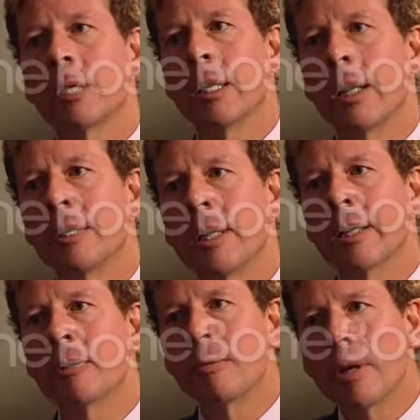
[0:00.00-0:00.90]

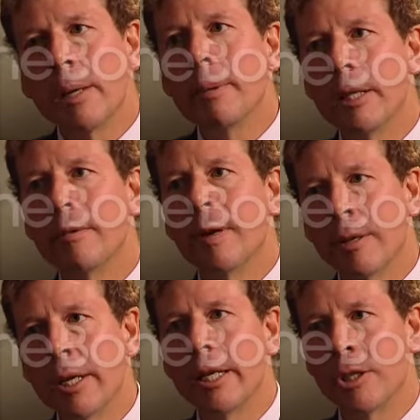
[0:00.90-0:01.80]
contact really be at the
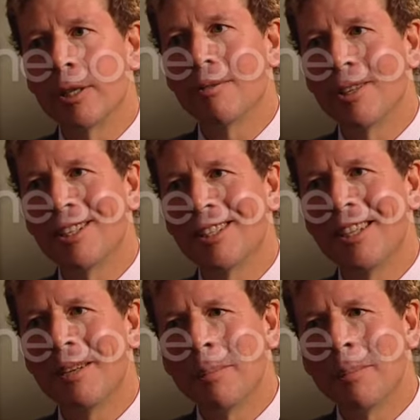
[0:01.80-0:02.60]
foundation of this,